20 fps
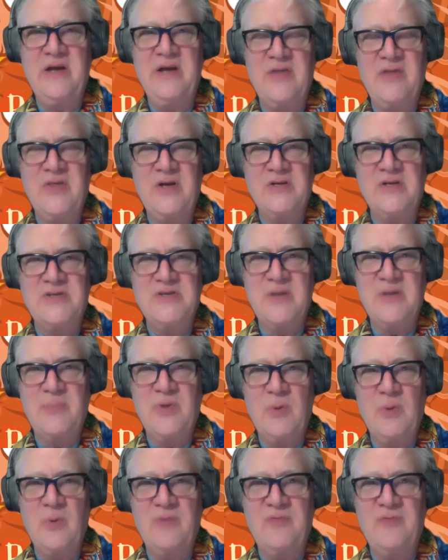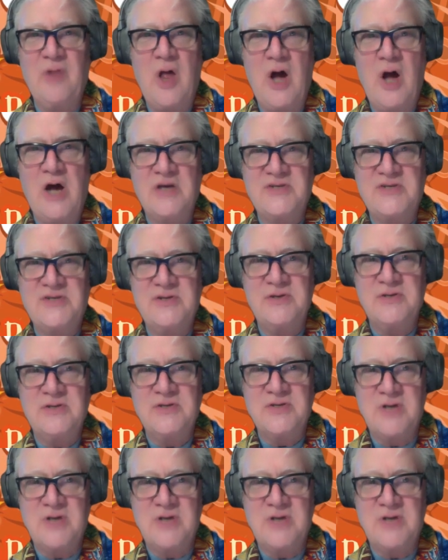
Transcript: I think it's something we've lost is